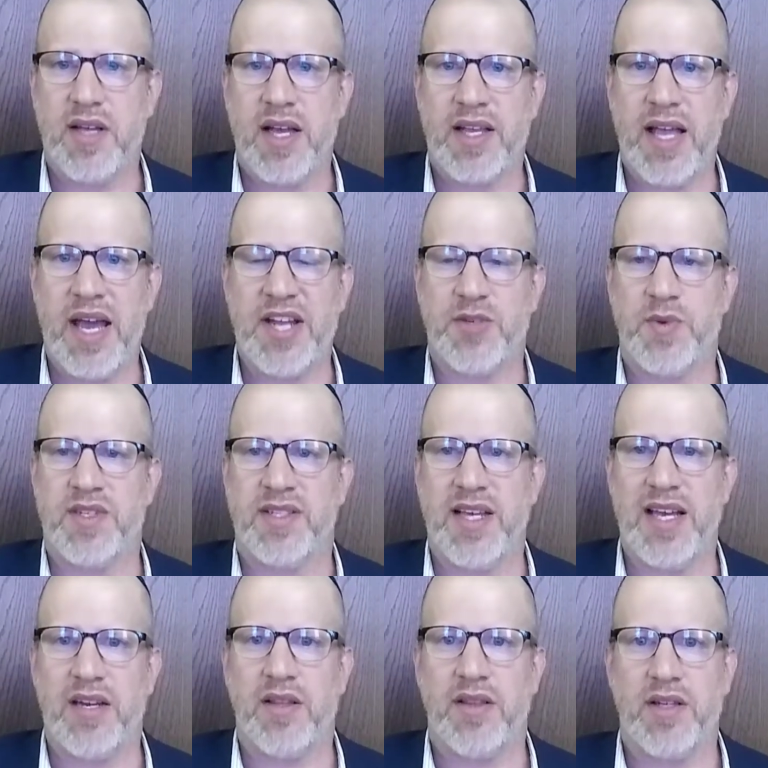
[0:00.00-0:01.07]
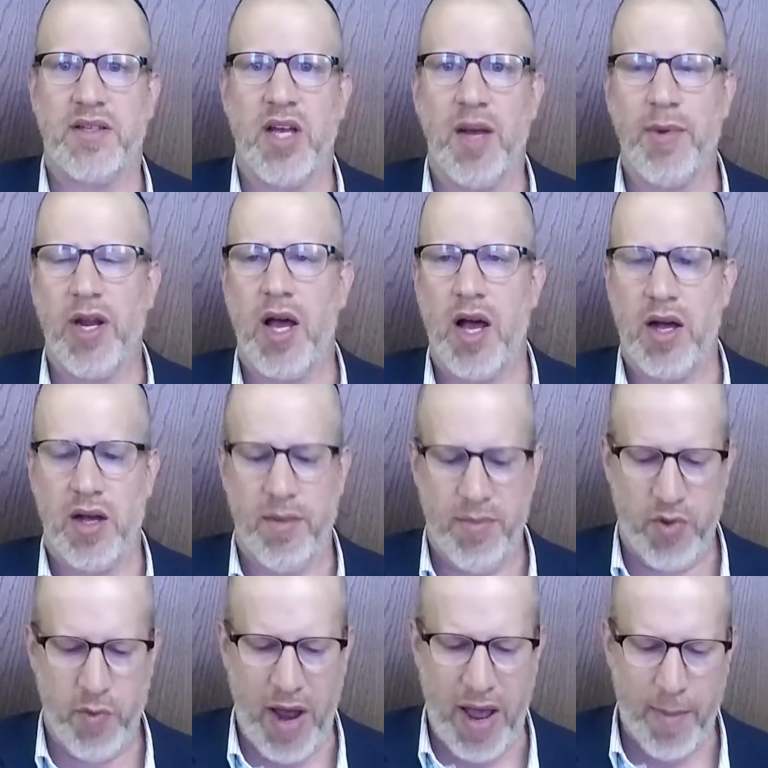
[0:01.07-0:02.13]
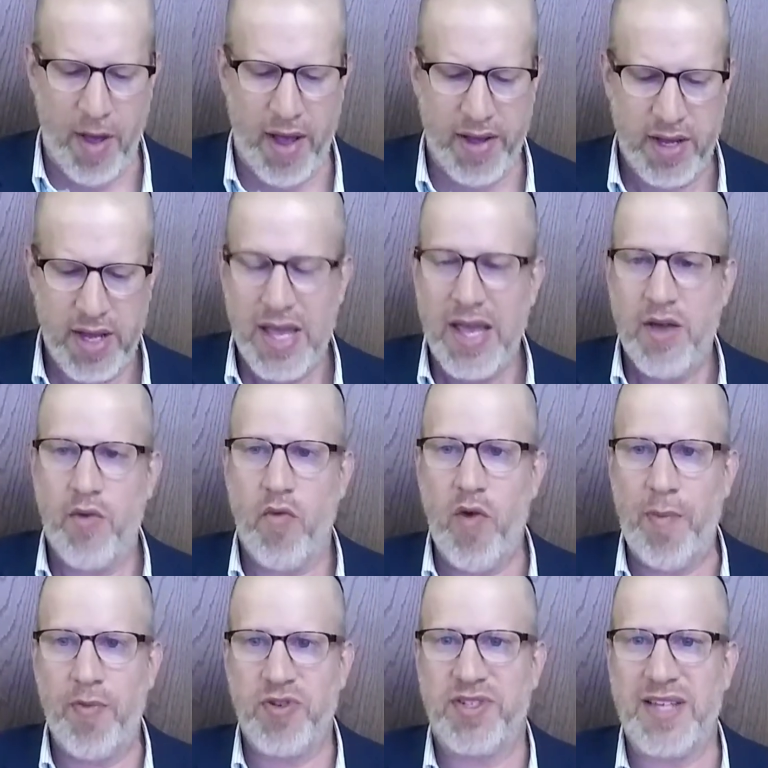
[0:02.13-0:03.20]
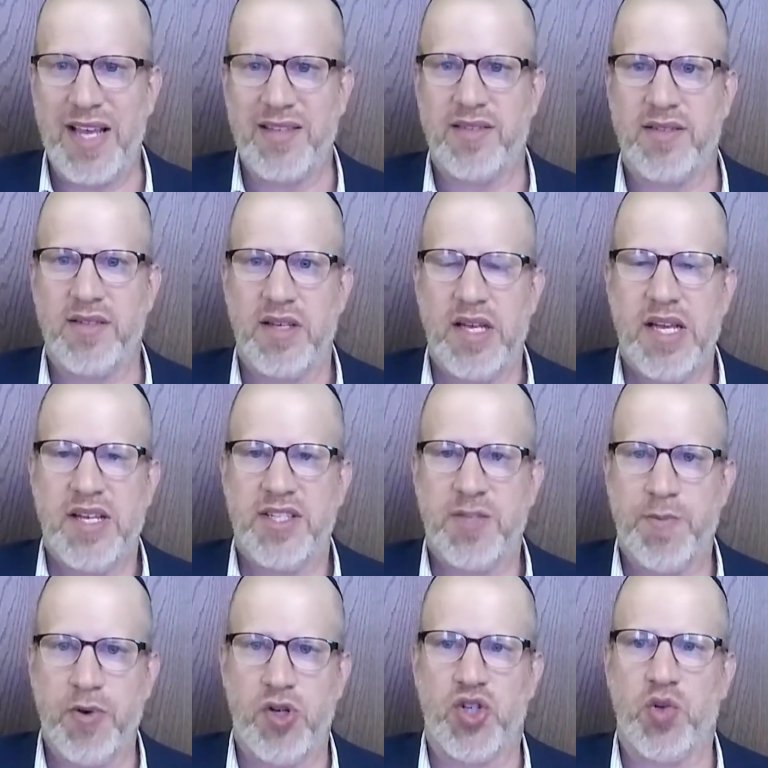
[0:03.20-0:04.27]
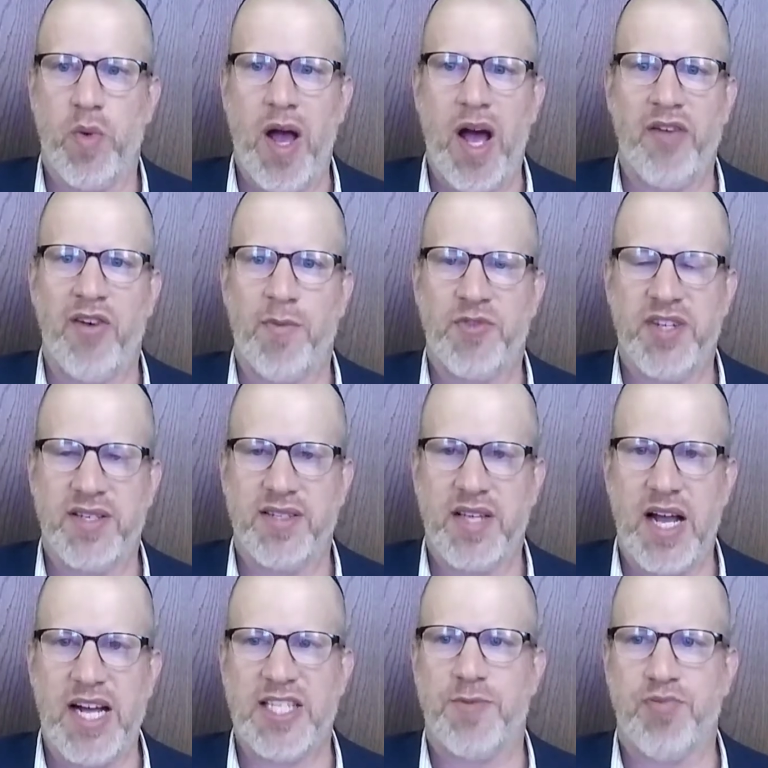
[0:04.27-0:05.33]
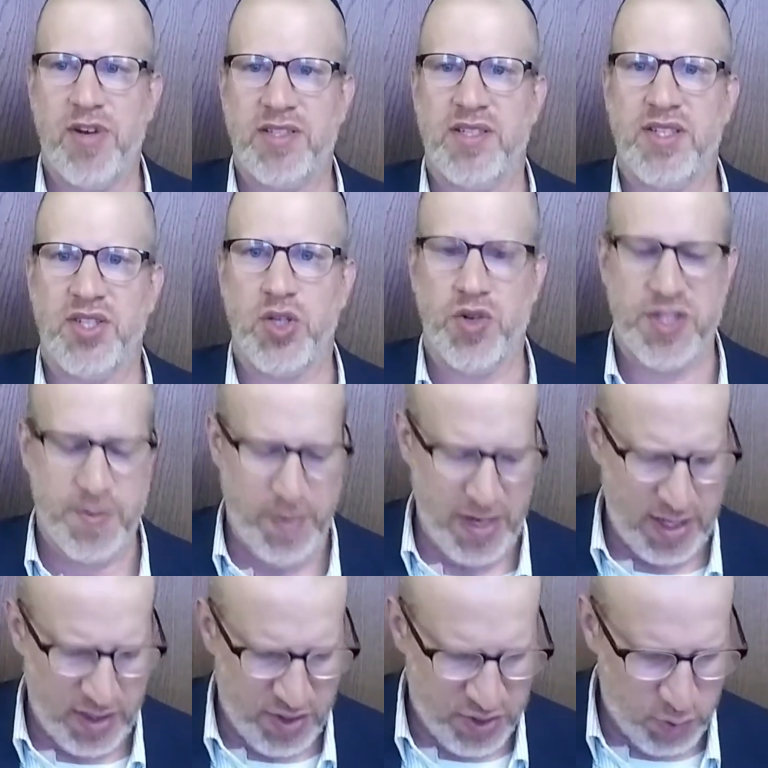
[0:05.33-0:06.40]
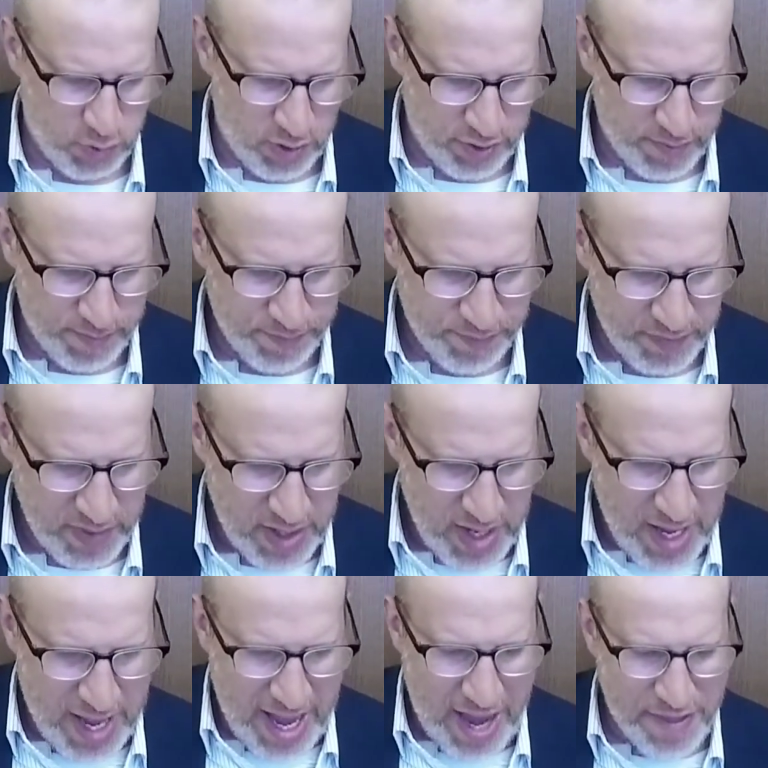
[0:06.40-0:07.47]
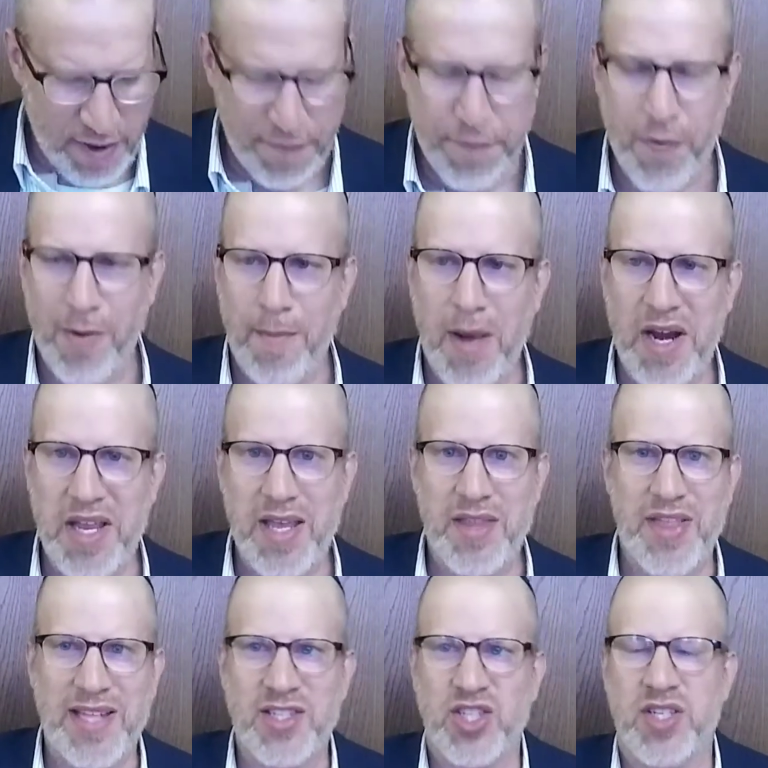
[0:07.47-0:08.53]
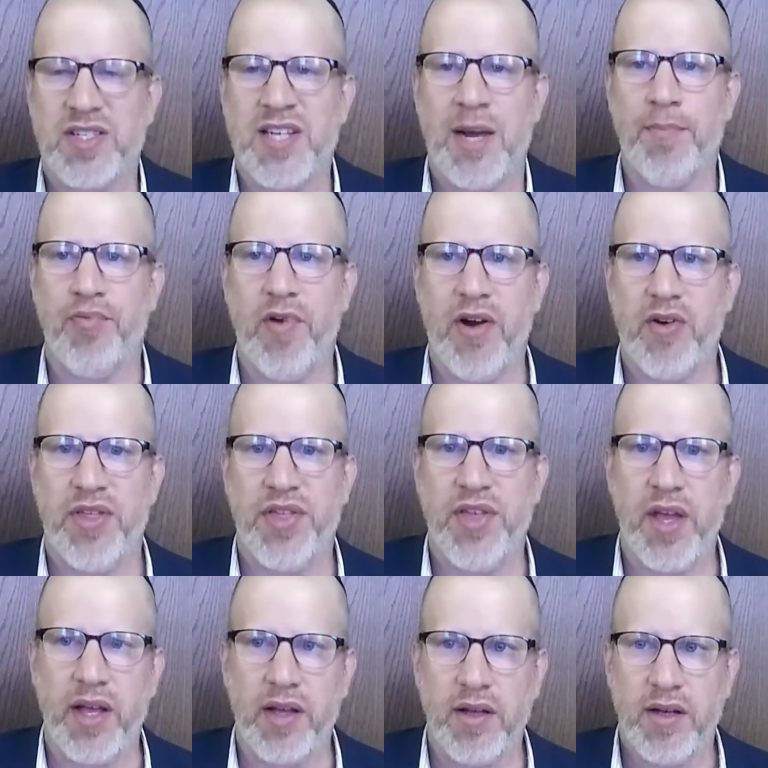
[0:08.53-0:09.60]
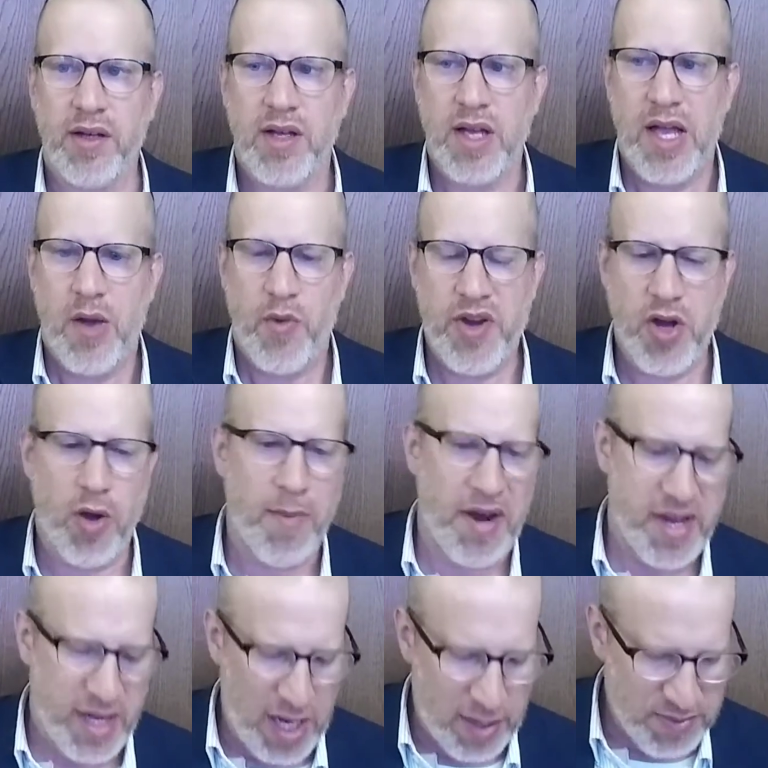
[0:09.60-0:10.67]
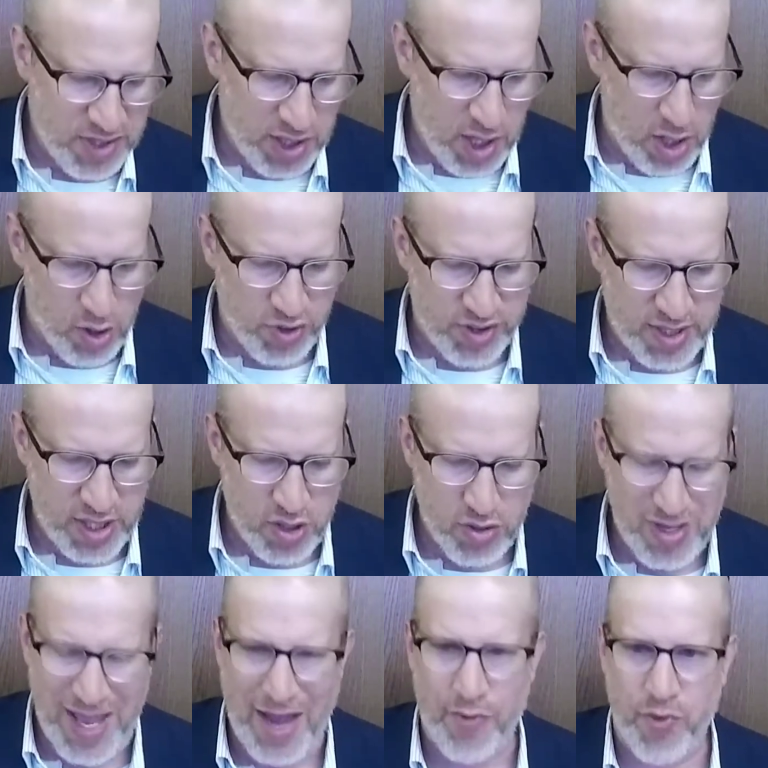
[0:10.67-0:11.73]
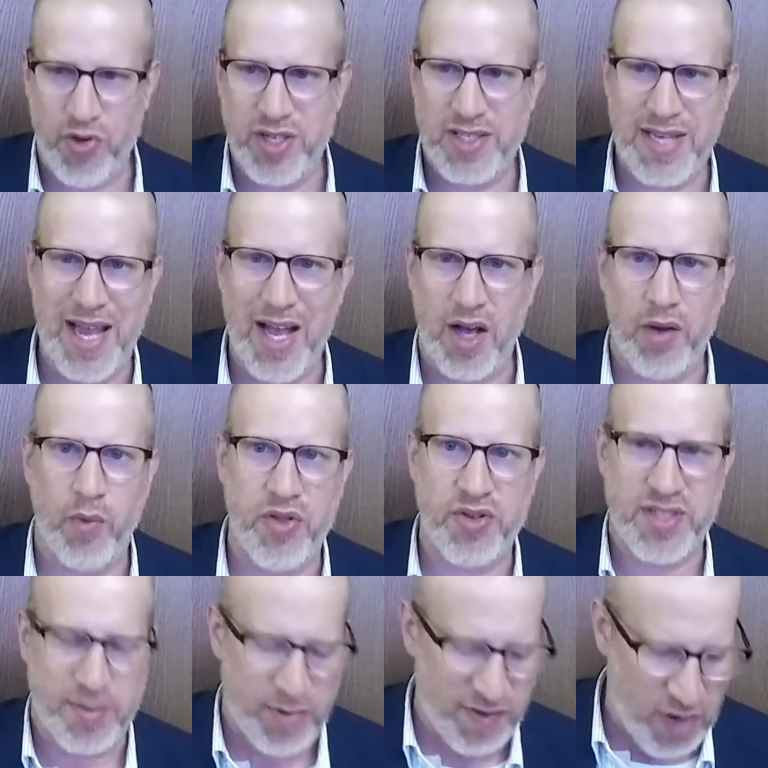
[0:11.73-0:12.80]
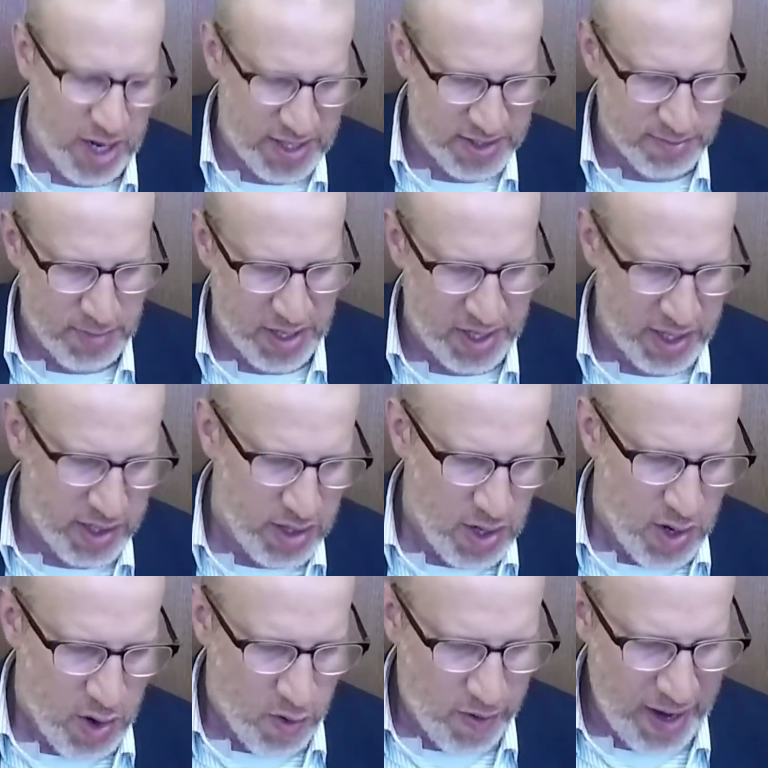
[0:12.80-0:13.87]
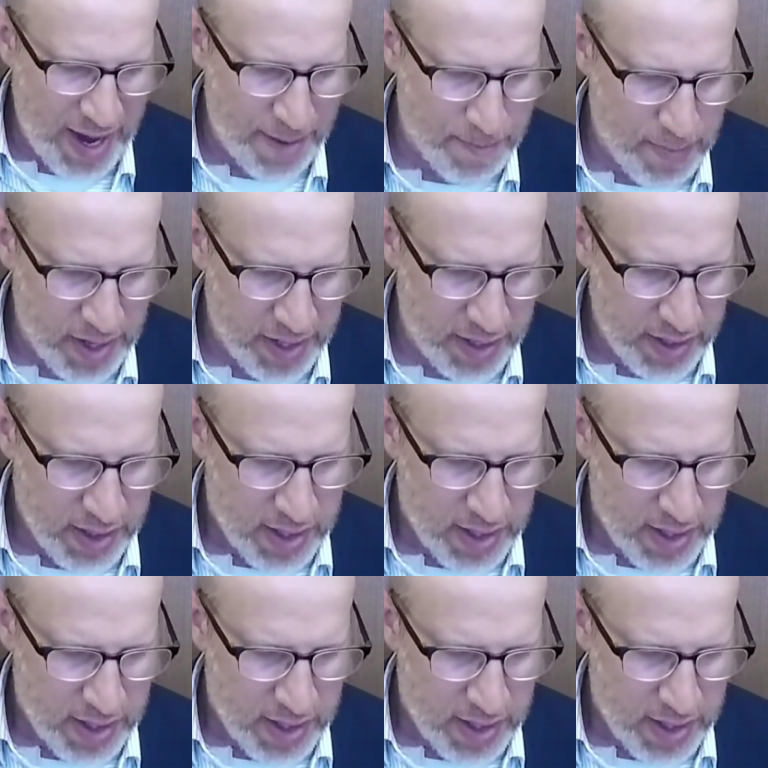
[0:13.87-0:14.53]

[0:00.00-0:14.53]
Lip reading: Again, as we said, the Talmud Chacham, the rabbi, represents spirituality, represents God's presence, so to speak, in this world. And therefore, money, that's just a temporary thing. We know money comes and goes. You can't really tell whether someone lost money or had money.